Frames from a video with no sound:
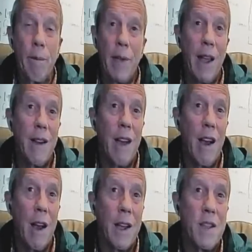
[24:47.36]
And
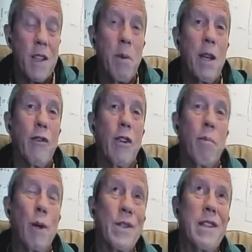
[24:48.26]
I, I can speak from
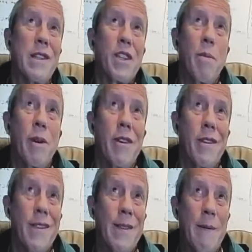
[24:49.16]
personal
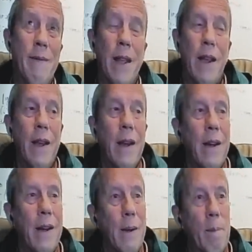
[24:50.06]
experience.
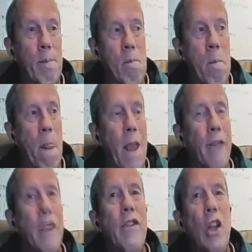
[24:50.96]
Um, I've
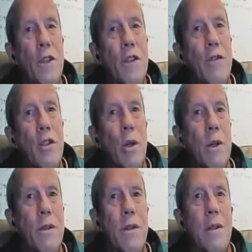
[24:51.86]
given lots of
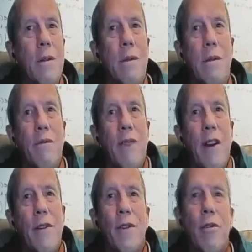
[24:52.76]
talks to
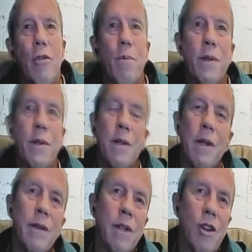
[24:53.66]
various groups
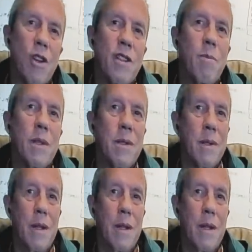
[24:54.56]
on the Cosmist